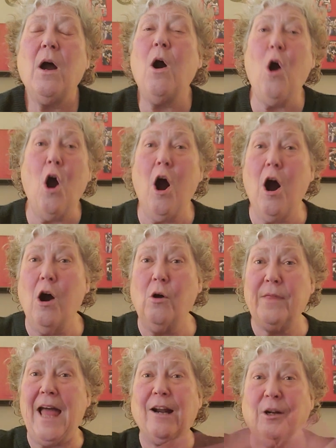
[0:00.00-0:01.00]

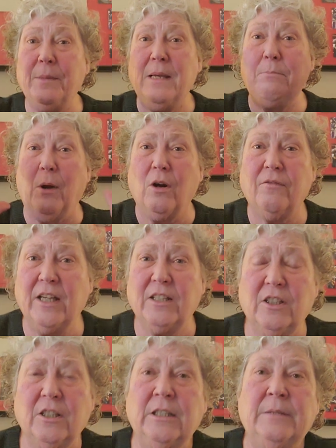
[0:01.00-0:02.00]
Oh, that'll be
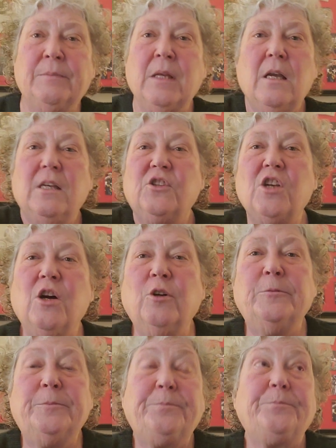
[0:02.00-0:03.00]
perfect.
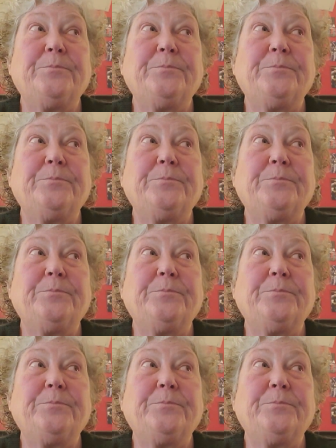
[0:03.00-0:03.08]
So